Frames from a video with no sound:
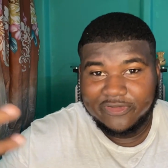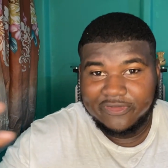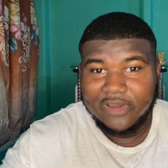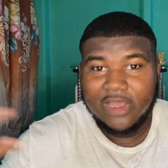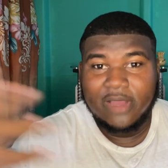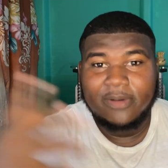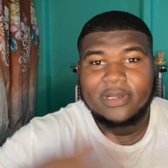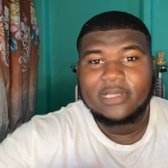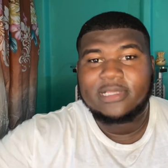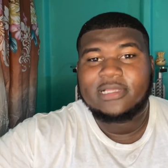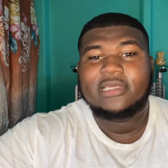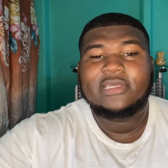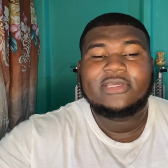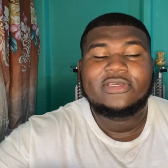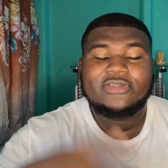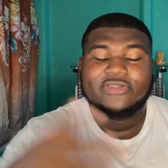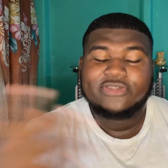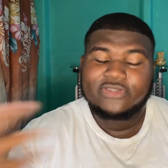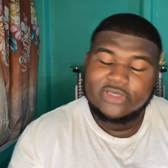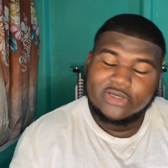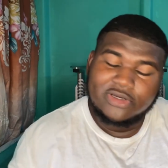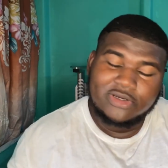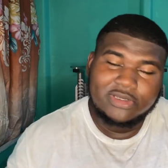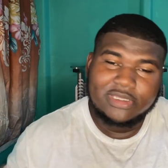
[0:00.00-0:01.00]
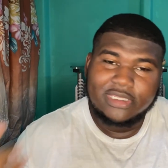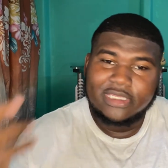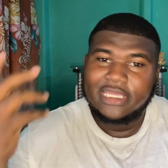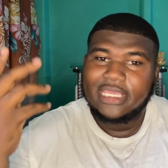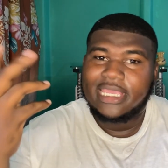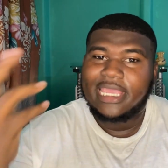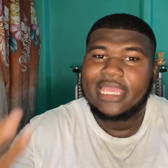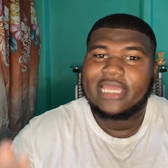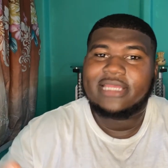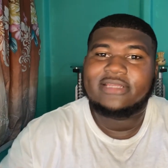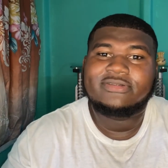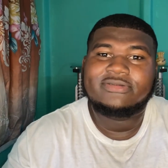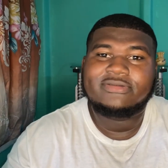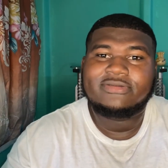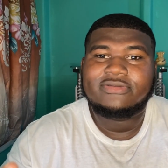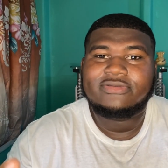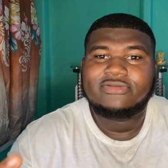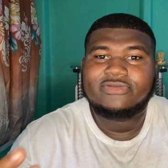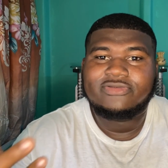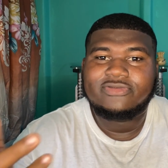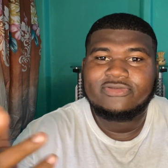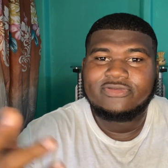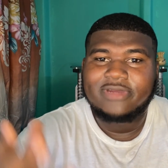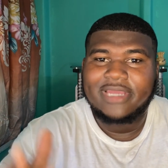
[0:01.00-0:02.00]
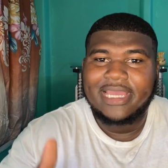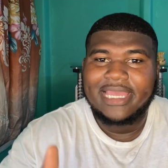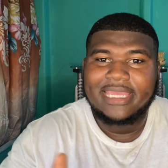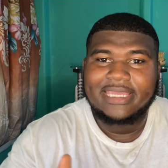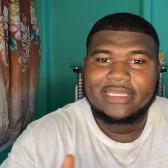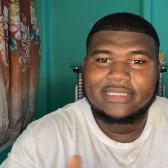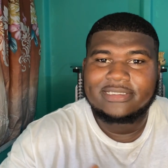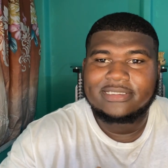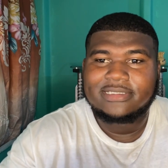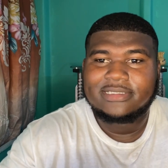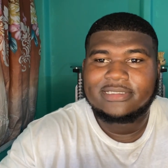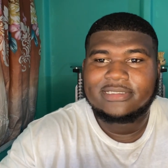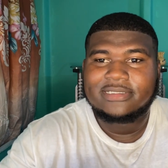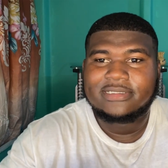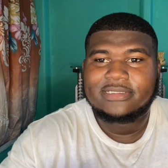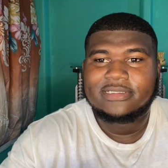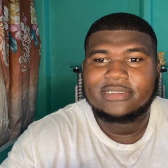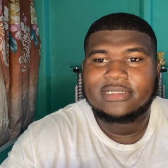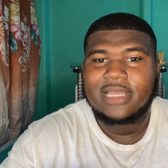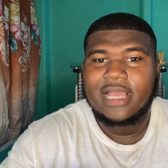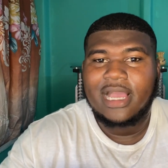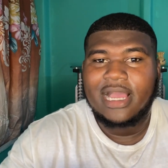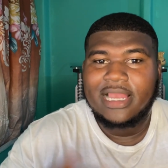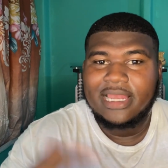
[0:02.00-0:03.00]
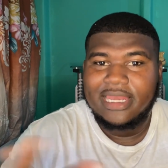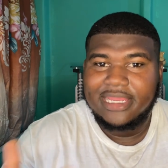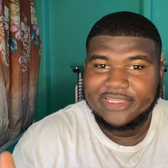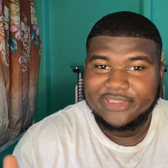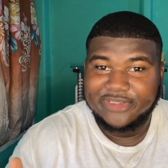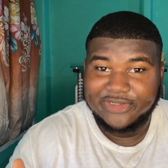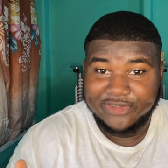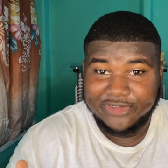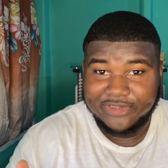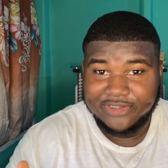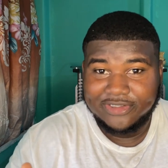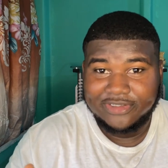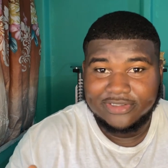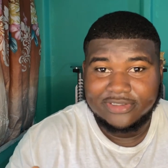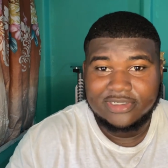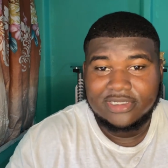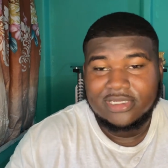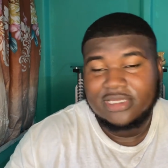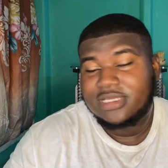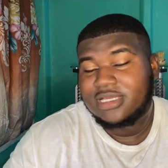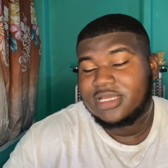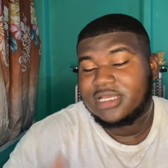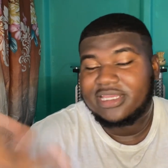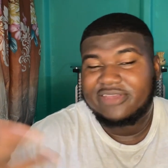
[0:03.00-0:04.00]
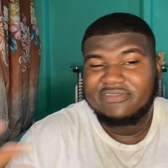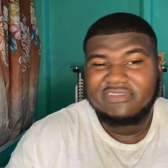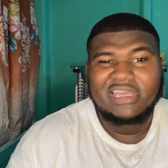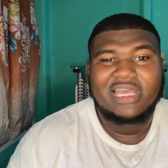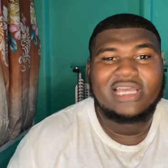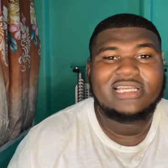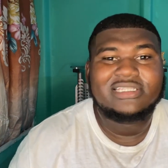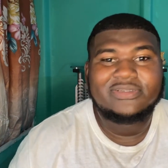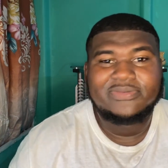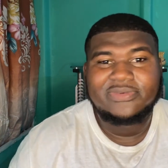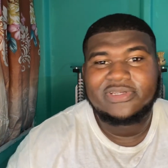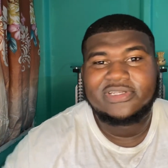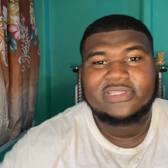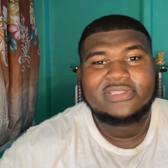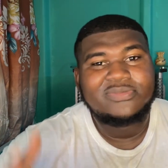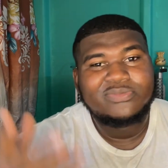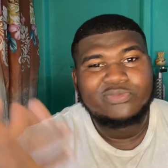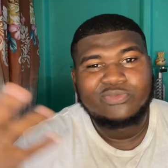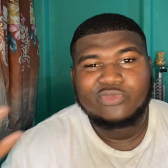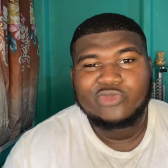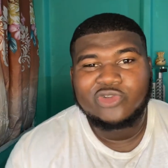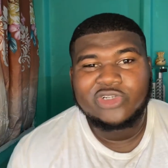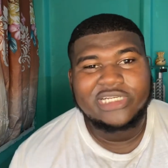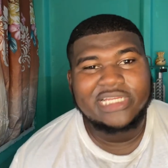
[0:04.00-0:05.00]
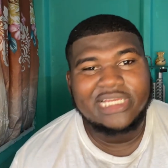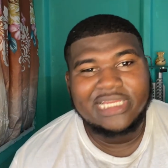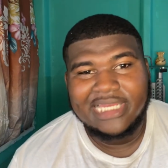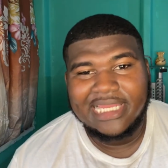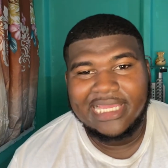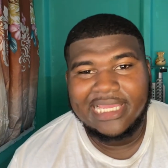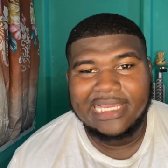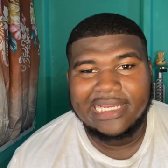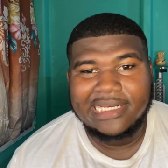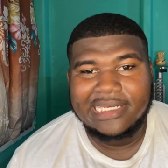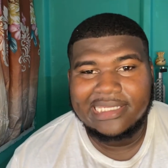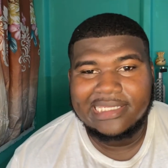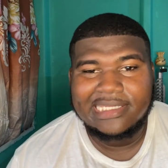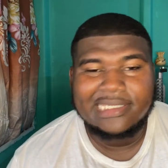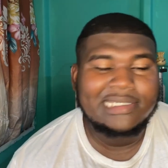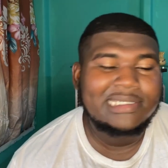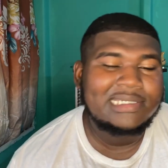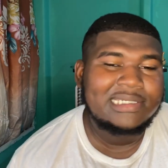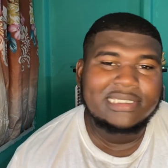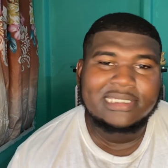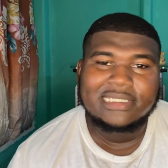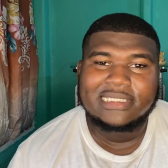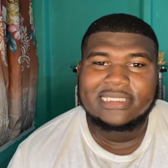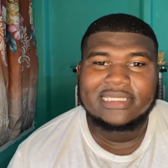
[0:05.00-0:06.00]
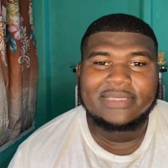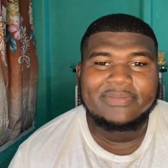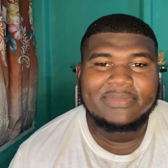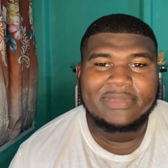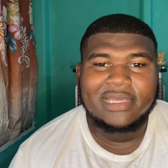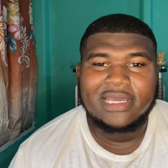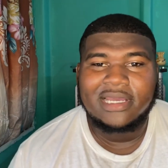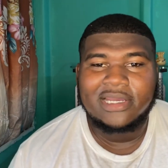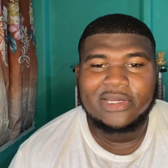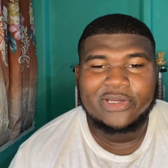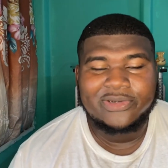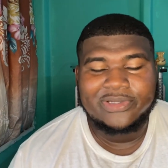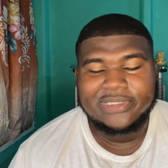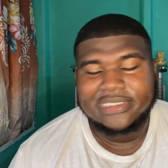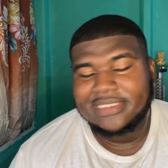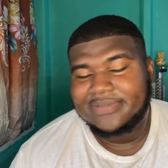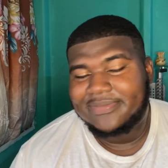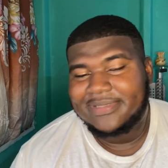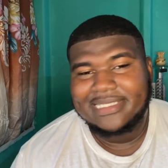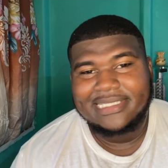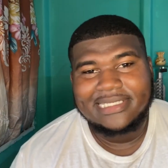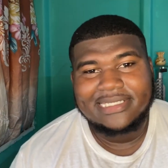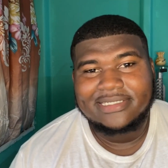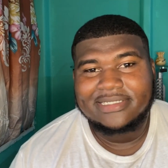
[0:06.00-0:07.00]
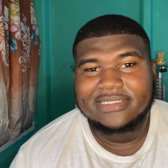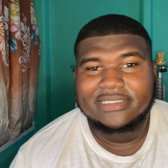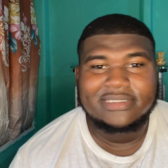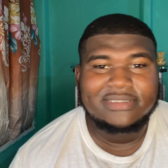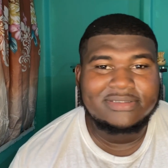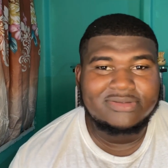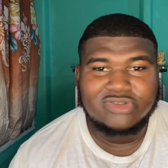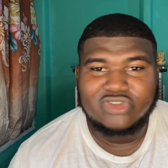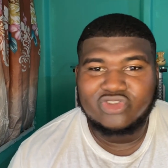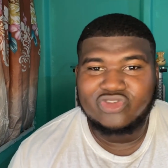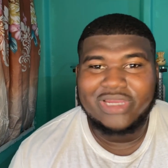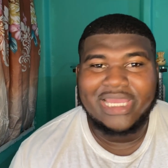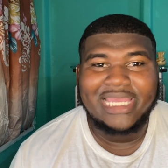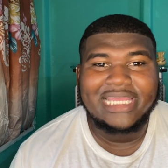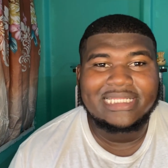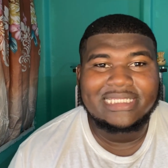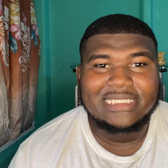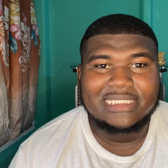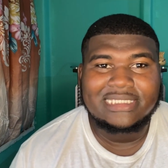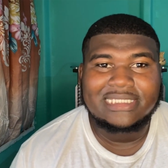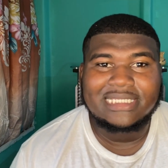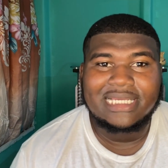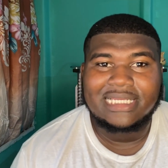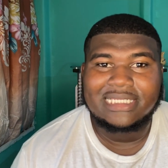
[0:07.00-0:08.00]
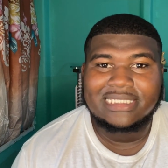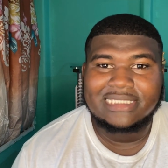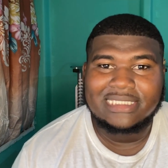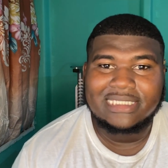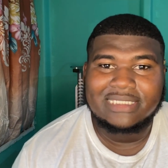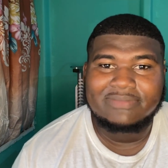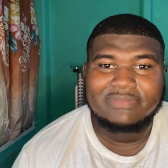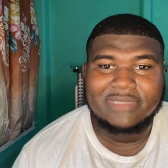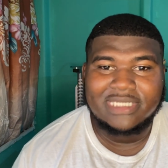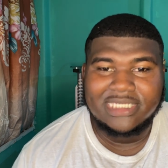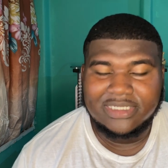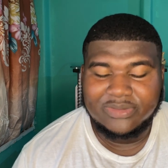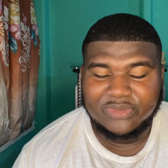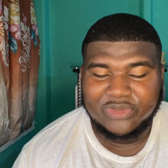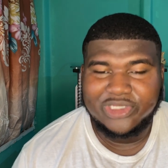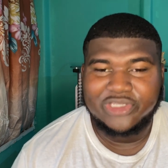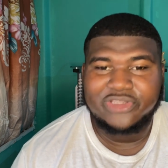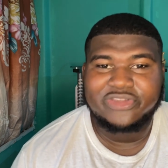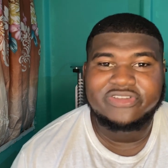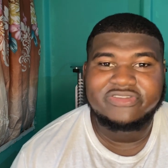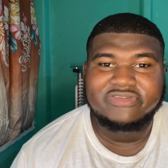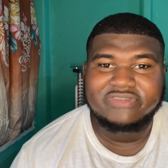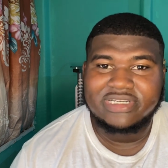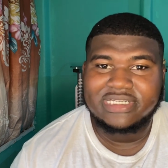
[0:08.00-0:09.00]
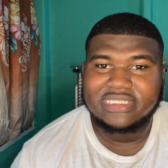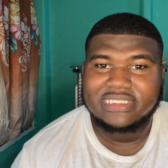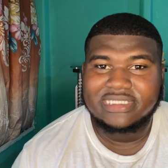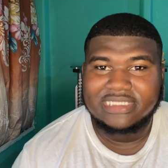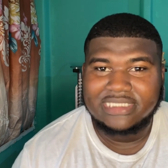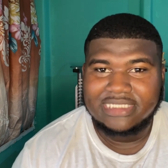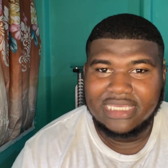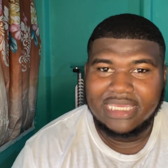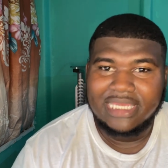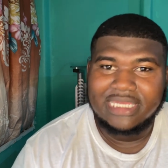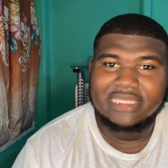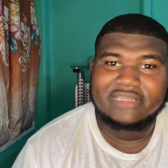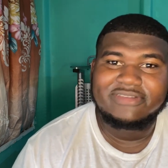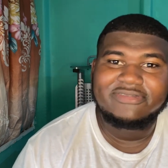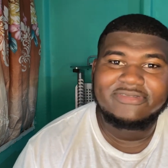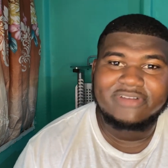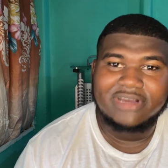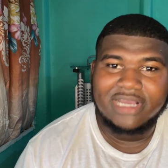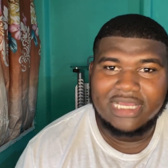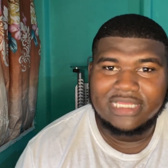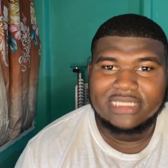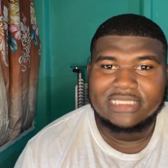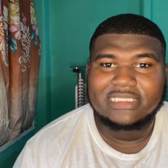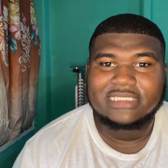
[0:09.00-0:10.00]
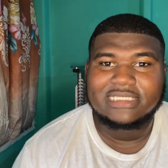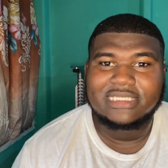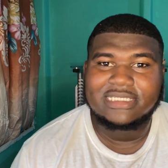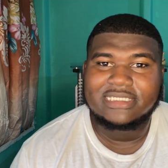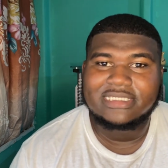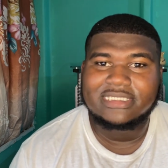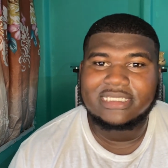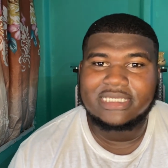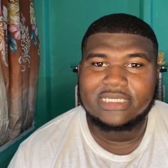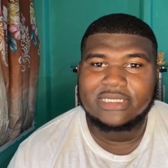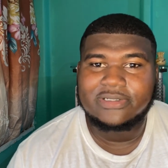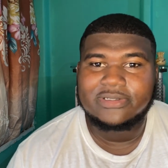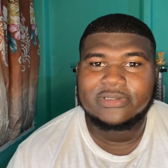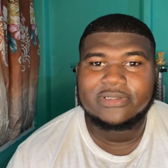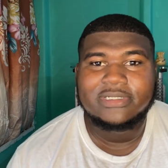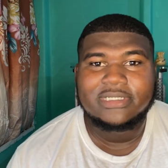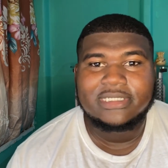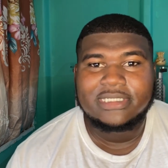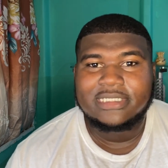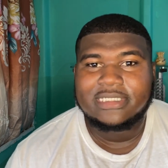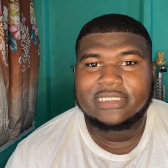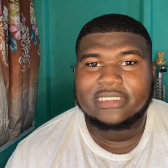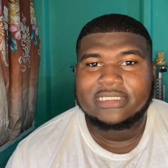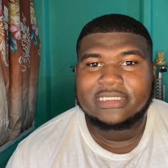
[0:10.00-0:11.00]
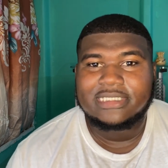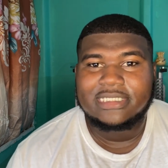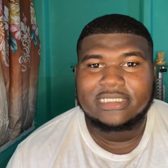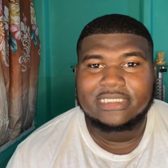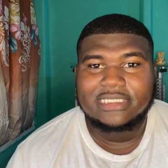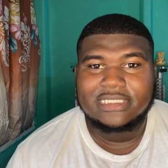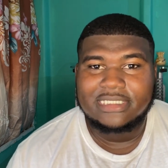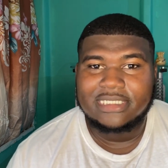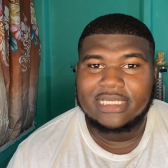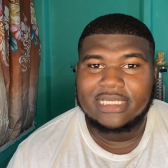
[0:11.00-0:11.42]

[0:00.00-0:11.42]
formal. So you can write a letter. Okay, if you ask your parents, more than likely, them not agree. They better just write it and then make them read the one, sign it for consent, say, oh, this is